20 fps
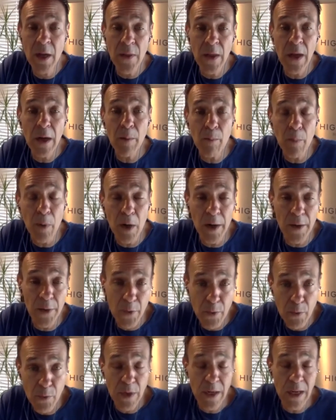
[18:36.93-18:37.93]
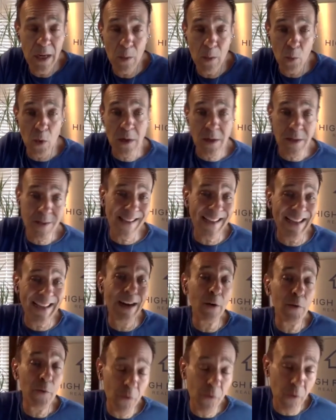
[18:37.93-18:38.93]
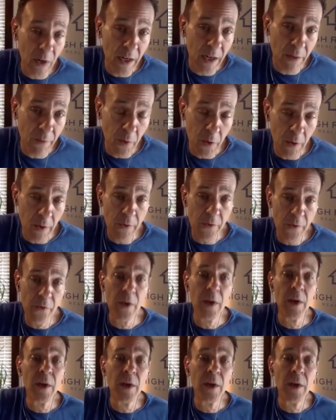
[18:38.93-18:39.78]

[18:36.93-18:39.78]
that bought through networks outside of ours,